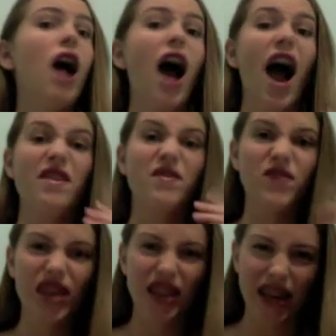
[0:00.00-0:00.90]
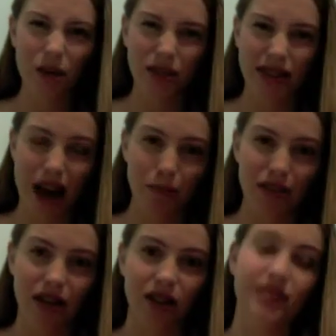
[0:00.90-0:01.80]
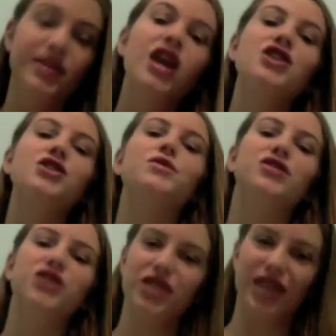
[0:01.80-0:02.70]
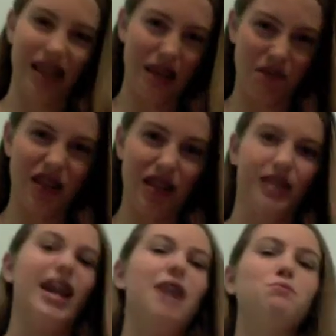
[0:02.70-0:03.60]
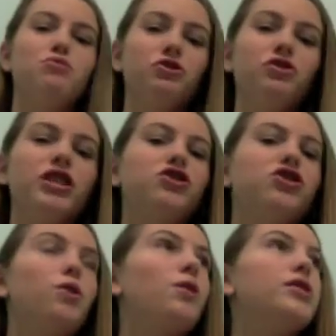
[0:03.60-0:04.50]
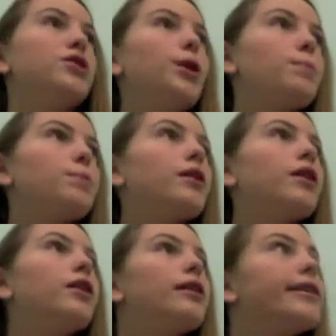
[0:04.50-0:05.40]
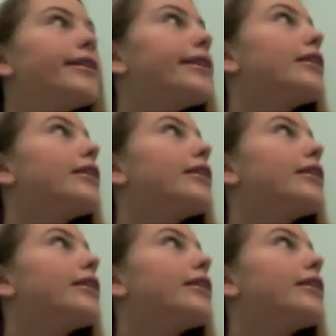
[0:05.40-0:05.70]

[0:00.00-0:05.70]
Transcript: I feel like it was Gabby Douglas. You know, there's just like that feel like that. I'm pretty sure it was her. Yeah.